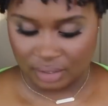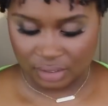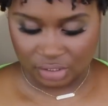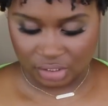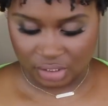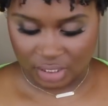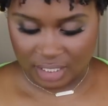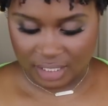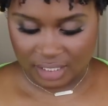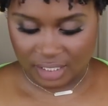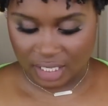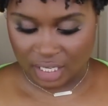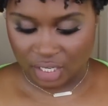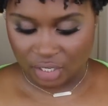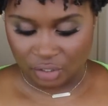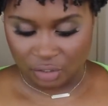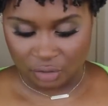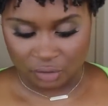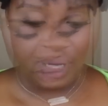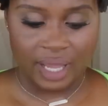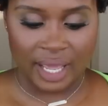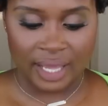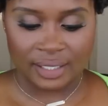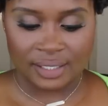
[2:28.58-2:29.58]
she's
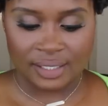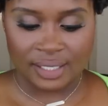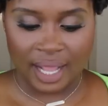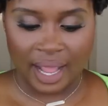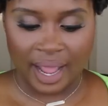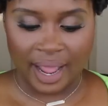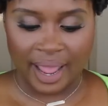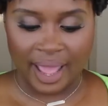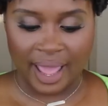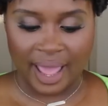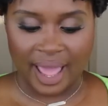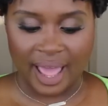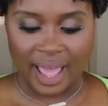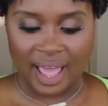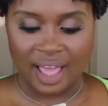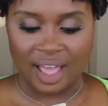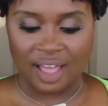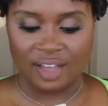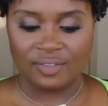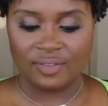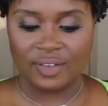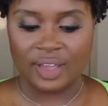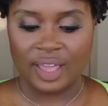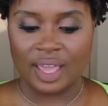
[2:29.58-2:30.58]
cute. Next, I
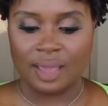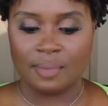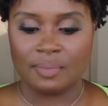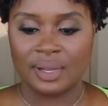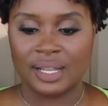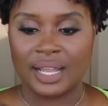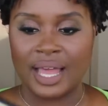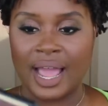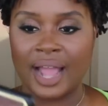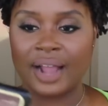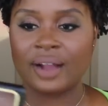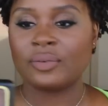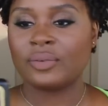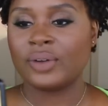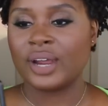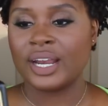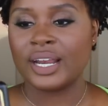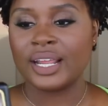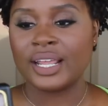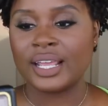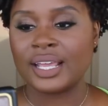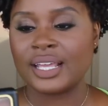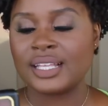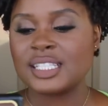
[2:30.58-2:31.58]
have a Black
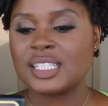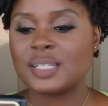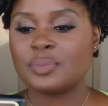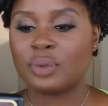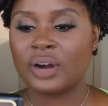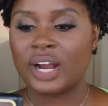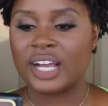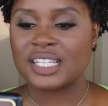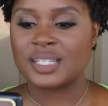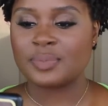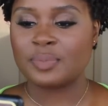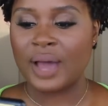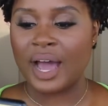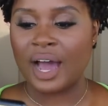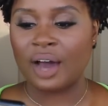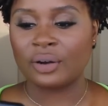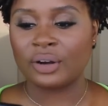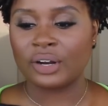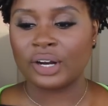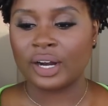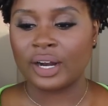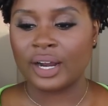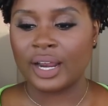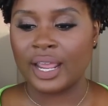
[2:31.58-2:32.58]
Radiance pressed
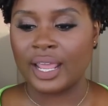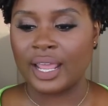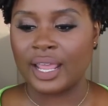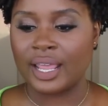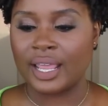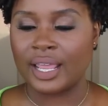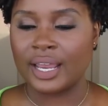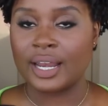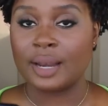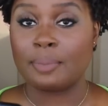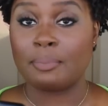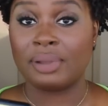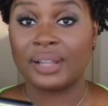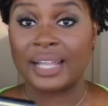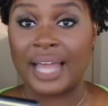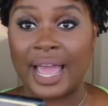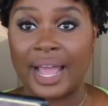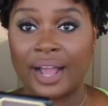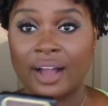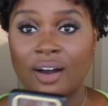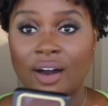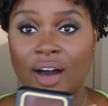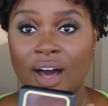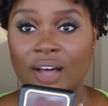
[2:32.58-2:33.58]
powder in
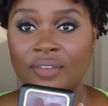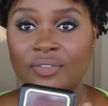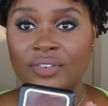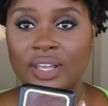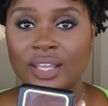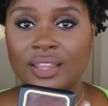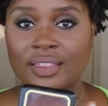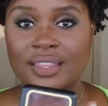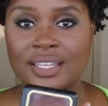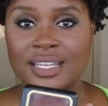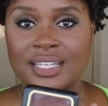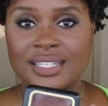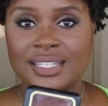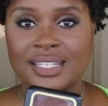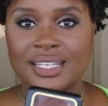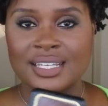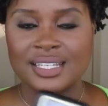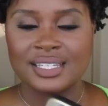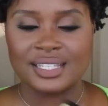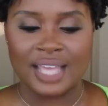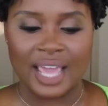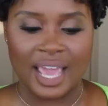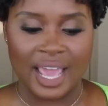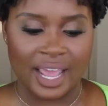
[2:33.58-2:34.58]
Black Coffee. This
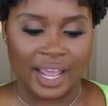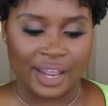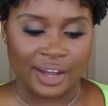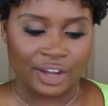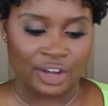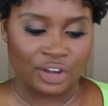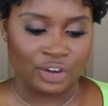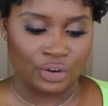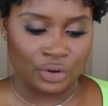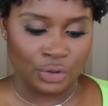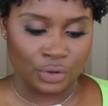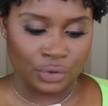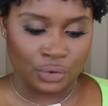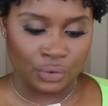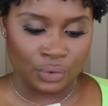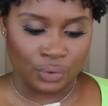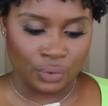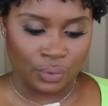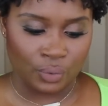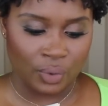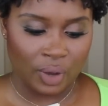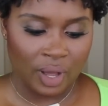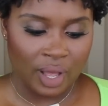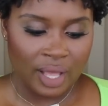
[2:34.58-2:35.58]
is a
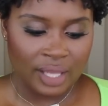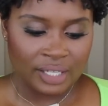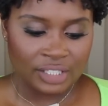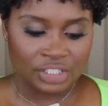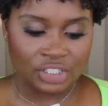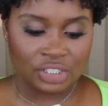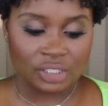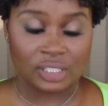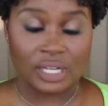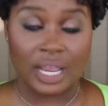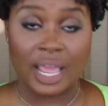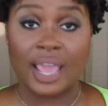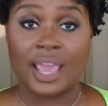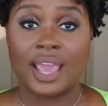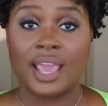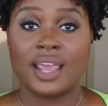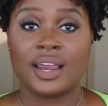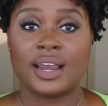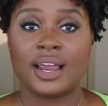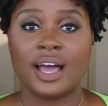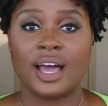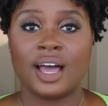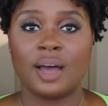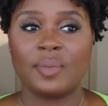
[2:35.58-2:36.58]
new
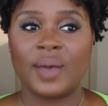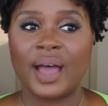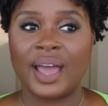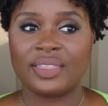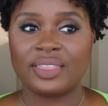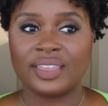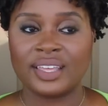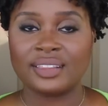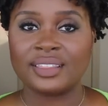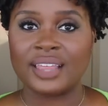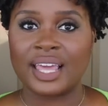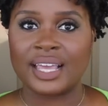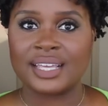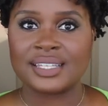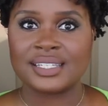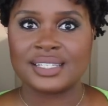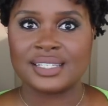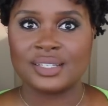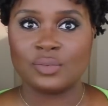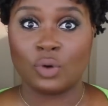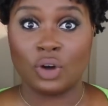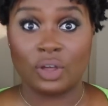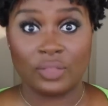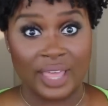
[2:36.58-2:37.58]
shade. Um, I think they, ex
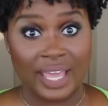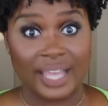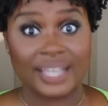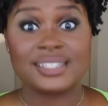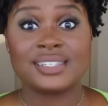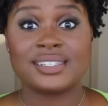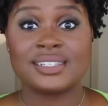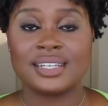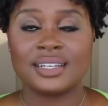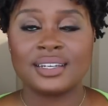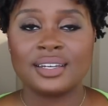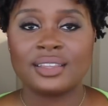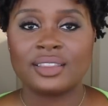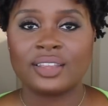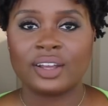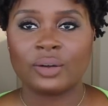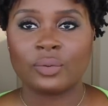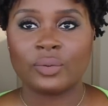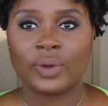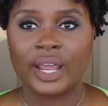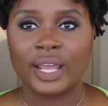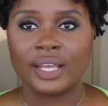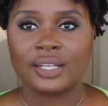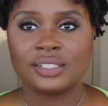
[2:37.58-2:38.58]
well, they extended their
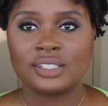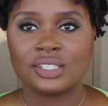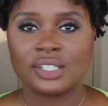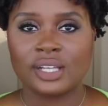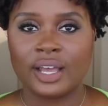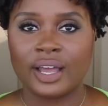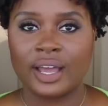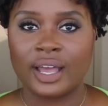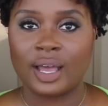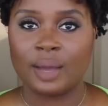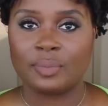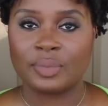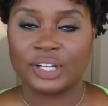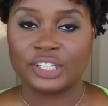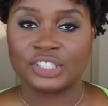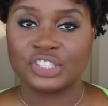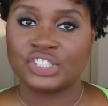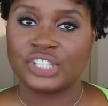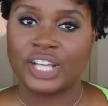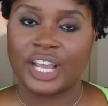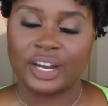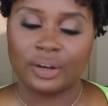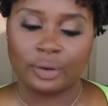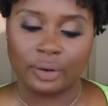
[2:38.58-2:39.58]
range, um, their
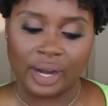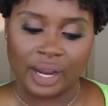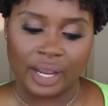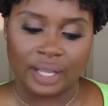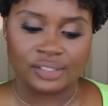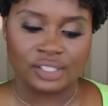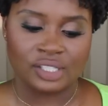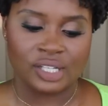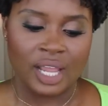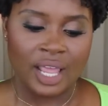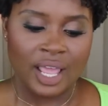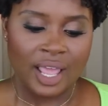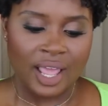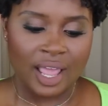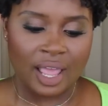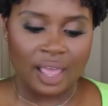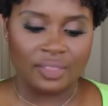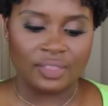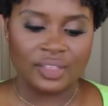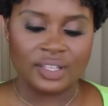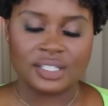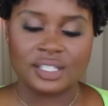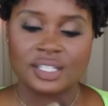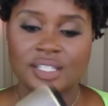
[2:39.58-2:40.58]
shade range,
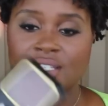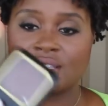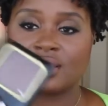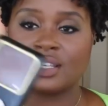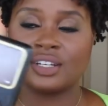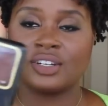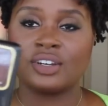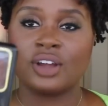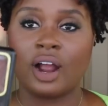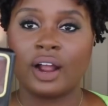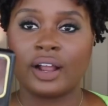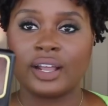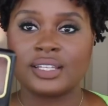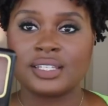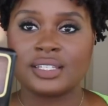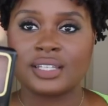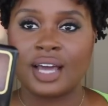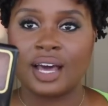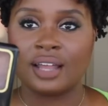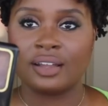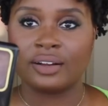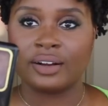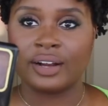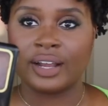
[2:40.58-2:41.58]
and this is the darkest
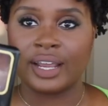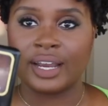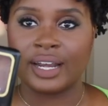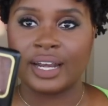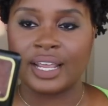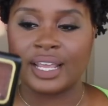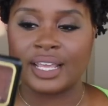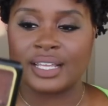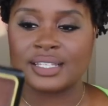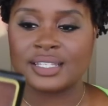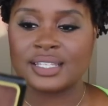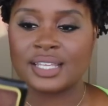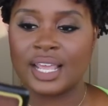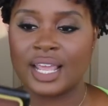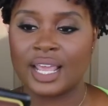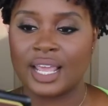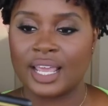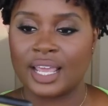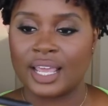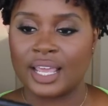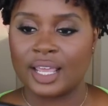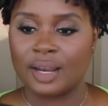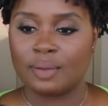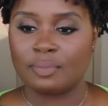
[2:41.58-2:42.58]
color, and it's
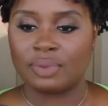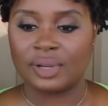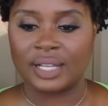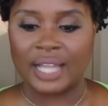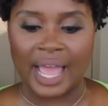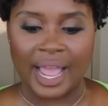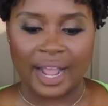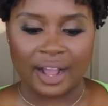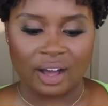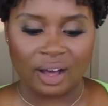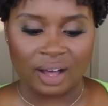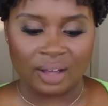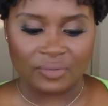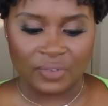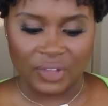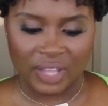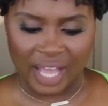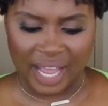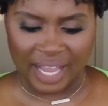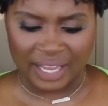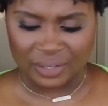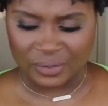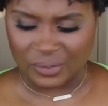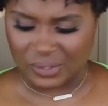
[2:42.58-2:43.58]
in Black Coffee.
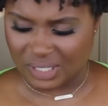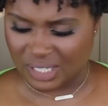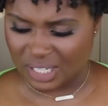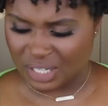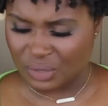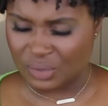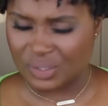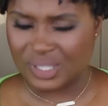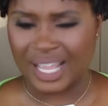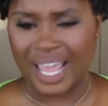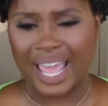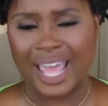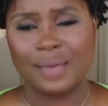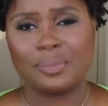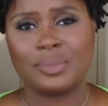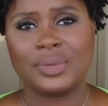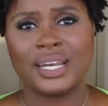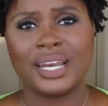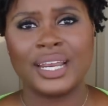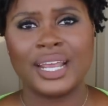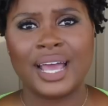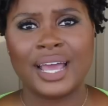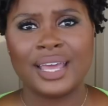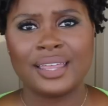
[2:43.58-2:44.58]
I used to use
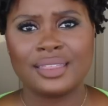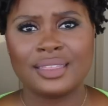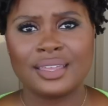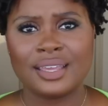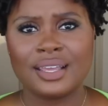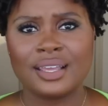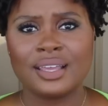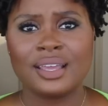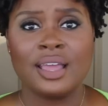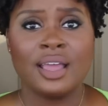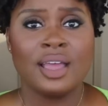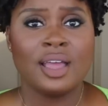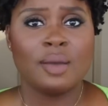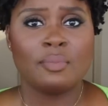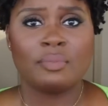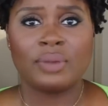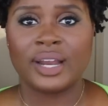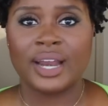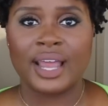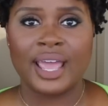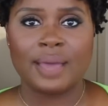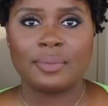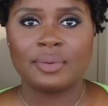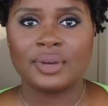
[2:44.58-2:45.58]
Ebony, I think,
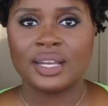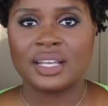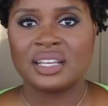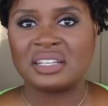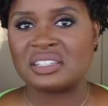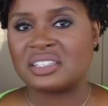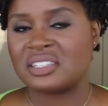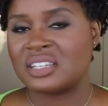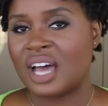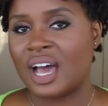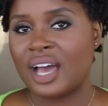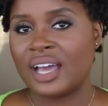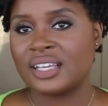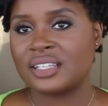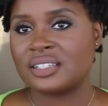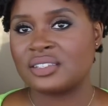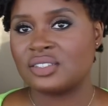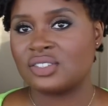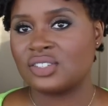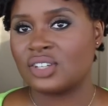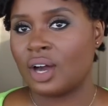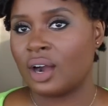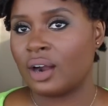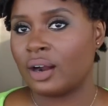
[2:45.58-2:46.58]
but Ebony is not as
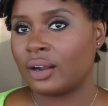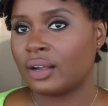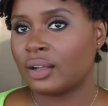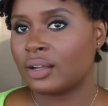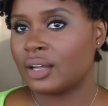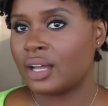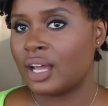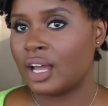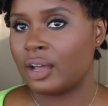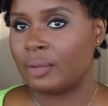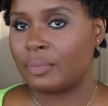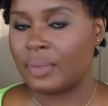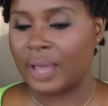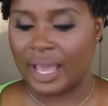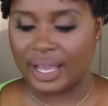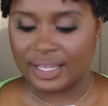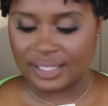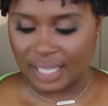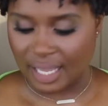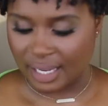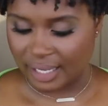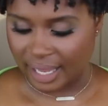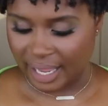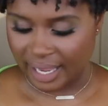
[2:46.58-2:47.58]
dark um, as
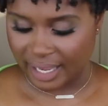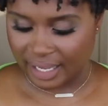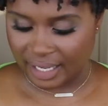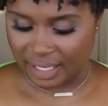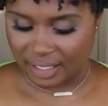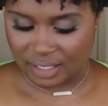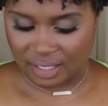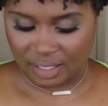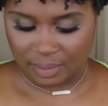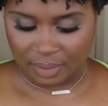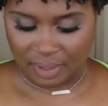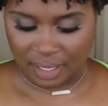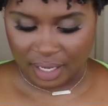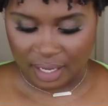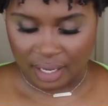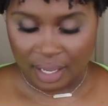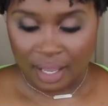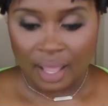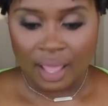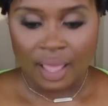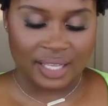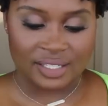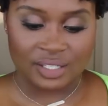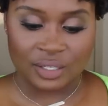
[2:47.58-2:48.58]
I like it to be,
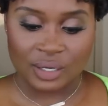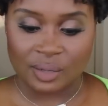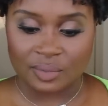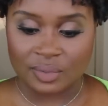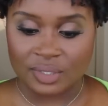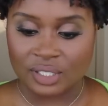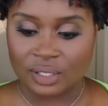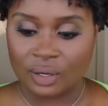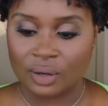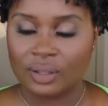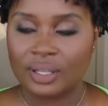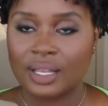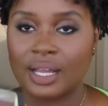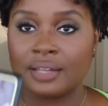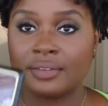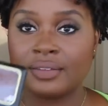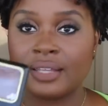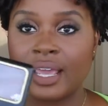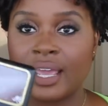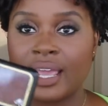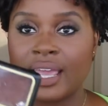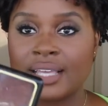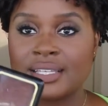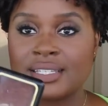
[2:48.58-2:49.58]
and so I'm so glad
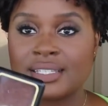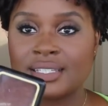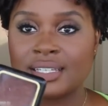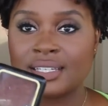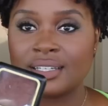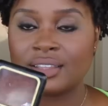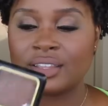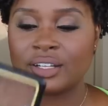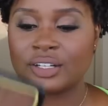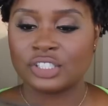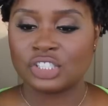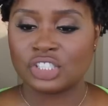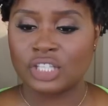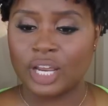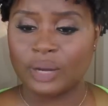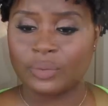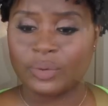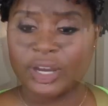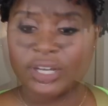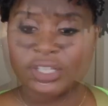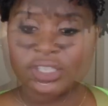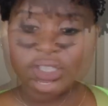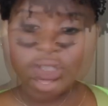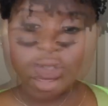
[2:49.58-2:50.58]
they extended their shade
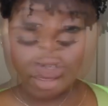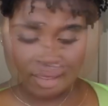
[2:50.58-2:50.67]
range.